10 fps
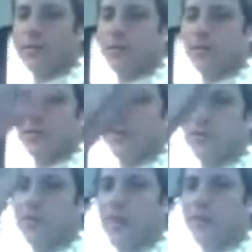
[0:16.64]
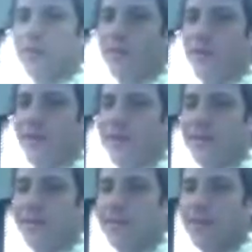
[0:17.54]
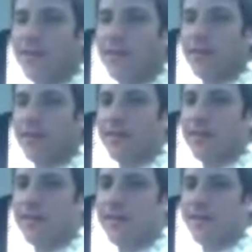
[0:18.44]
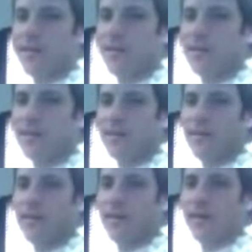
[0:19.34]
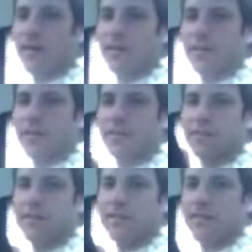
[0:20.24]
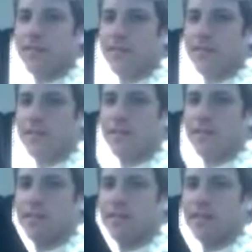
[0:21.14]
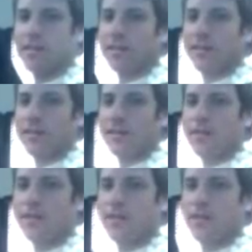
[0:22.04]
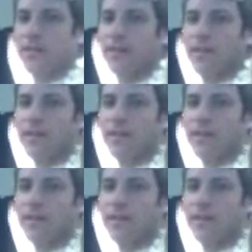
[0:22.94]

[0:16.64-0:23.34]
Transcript: The person shown says nothing.